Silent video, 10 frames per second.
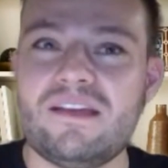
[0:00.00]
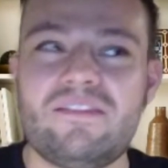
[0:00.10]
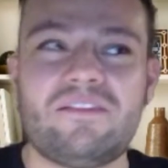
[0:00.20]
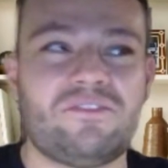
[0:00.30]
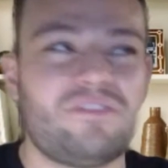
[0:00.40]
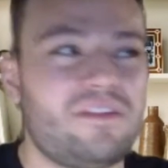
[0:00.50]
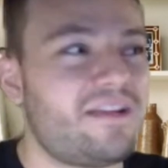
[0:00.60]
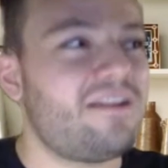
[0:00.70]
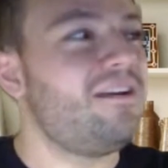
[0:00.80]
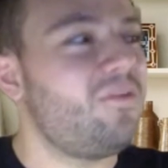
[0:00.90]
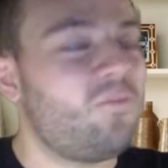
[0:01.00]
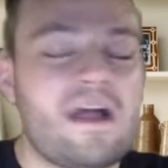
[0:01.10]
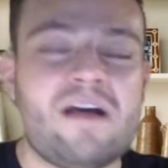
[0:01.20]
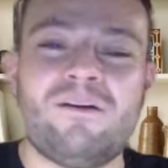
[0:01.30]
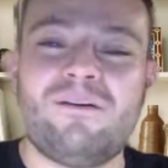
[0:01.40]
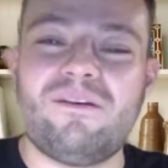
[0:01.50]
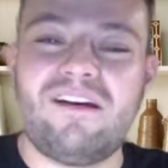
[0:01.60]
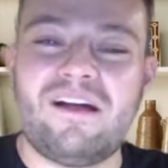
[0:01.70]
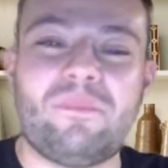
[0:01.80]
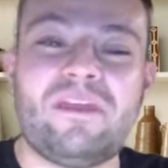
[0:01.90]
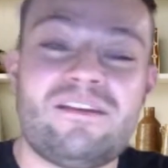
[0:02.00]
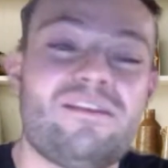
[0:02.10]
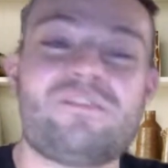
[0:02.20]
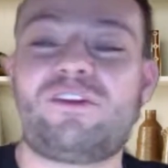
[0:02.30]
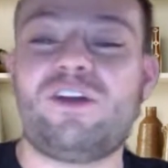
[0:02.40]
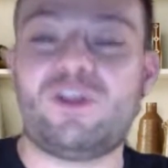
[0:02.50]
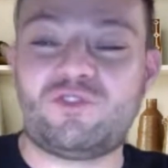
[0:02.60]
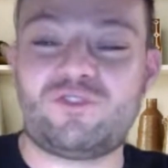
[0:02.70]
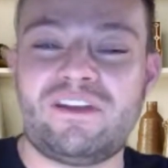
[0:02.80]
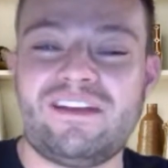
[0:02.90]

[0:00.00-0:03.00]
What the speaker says: Then you're like, wow, I'm in another country,